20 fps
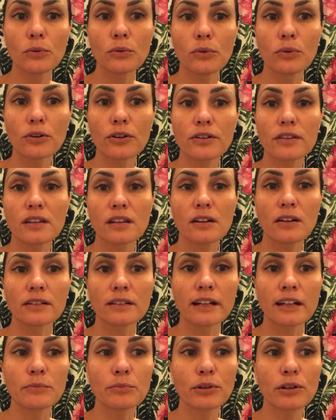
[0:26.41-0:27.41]
or the
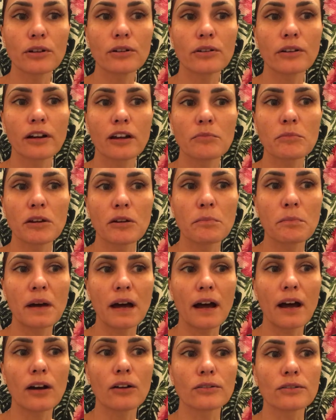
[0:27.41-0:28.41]
online program
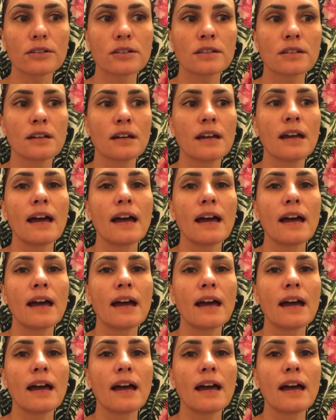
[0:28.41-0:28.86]
about